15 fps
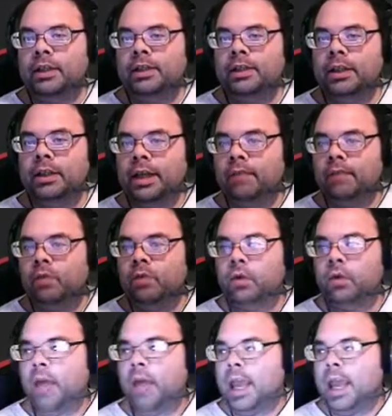to give
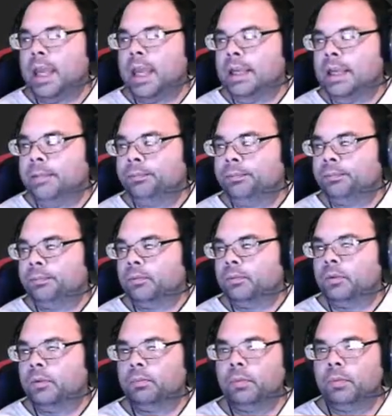you a
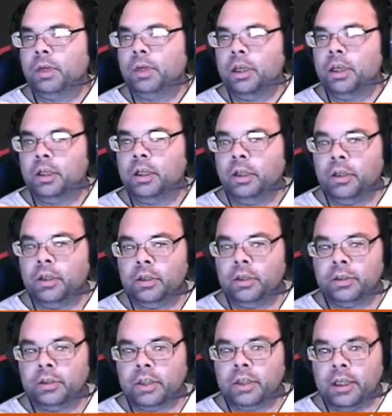pretty good look, you'll
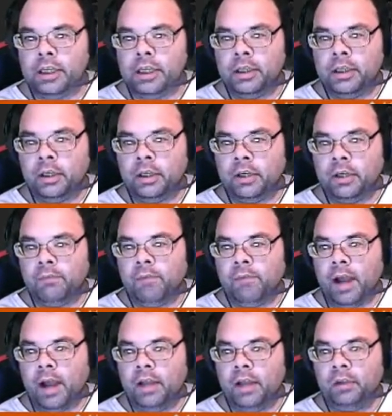see your
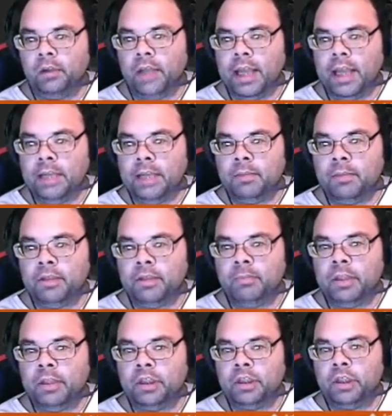file name is
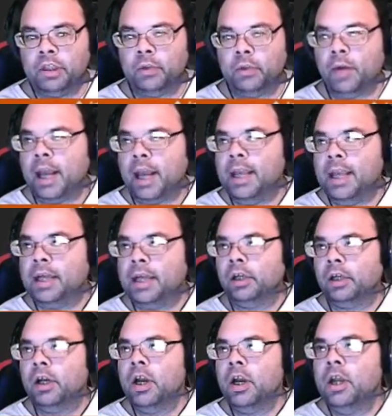mentioned right here.
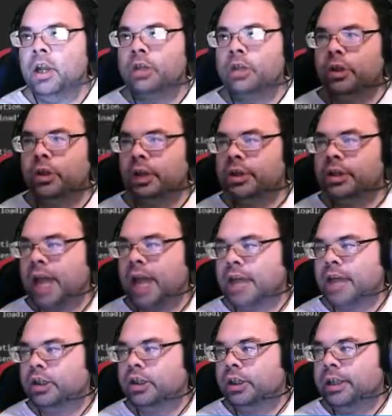So let's
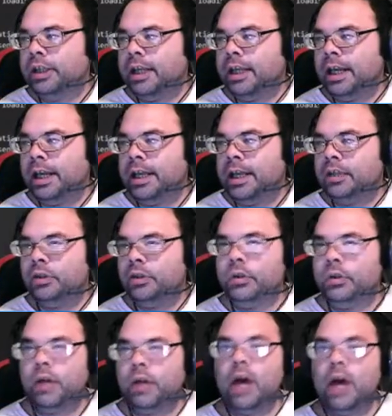actually get into
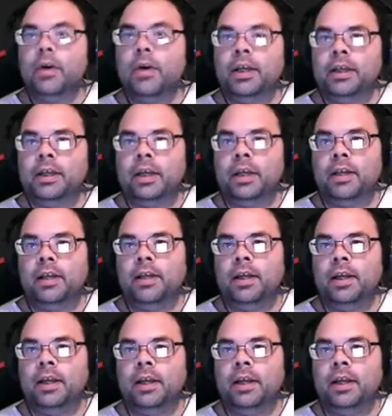coding the